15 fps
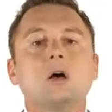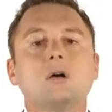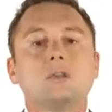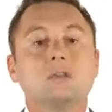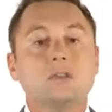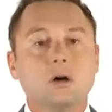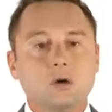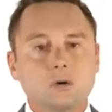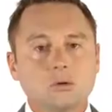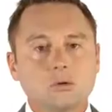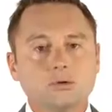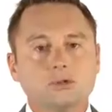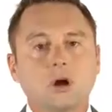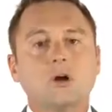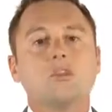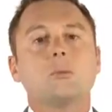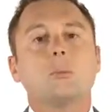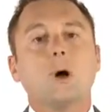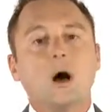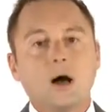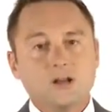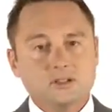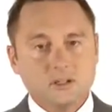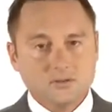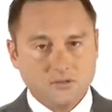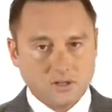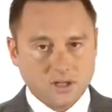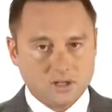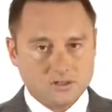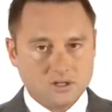Those are the positive
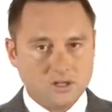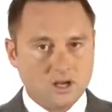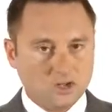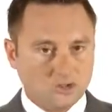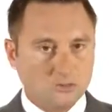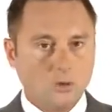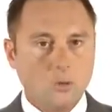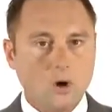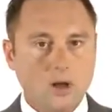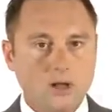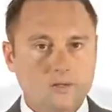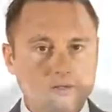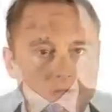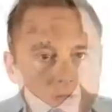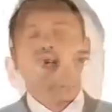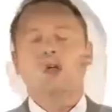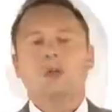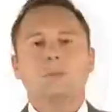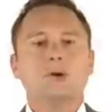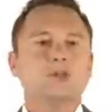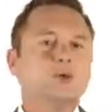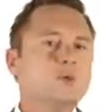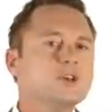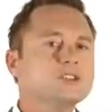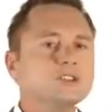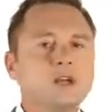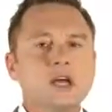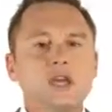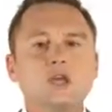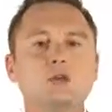things the customer wants. But the
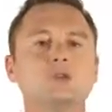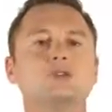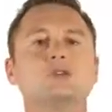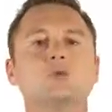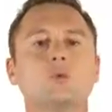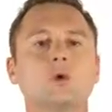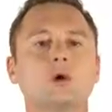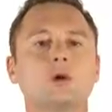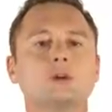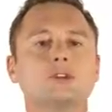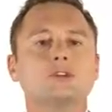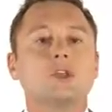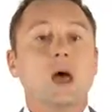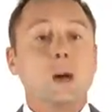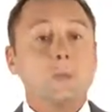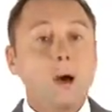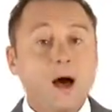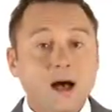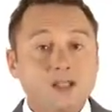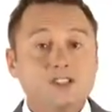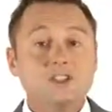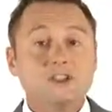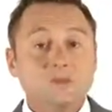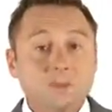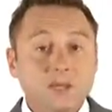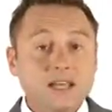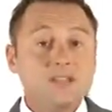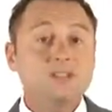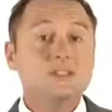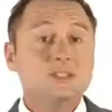reason I use the words positive
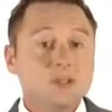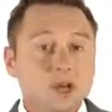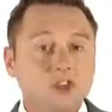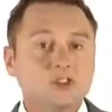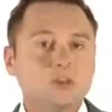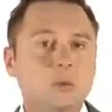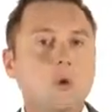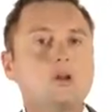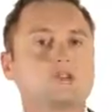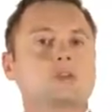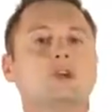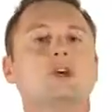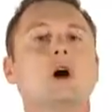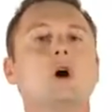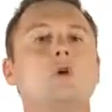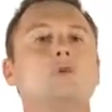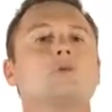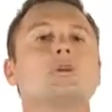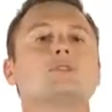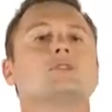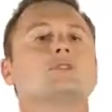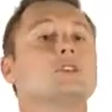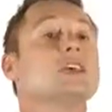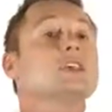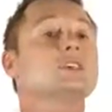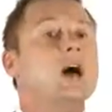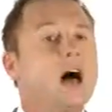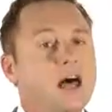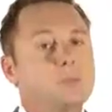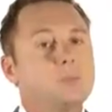places the customer wants to go versus his
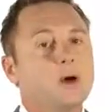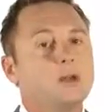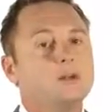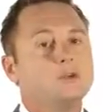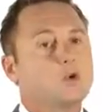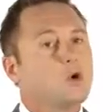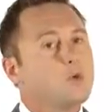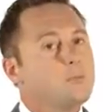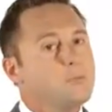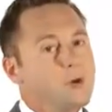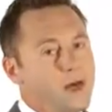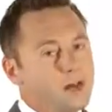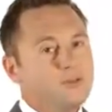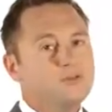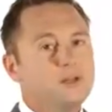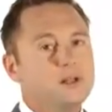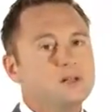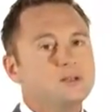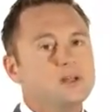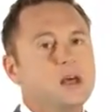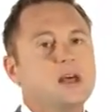hot buttons or benefits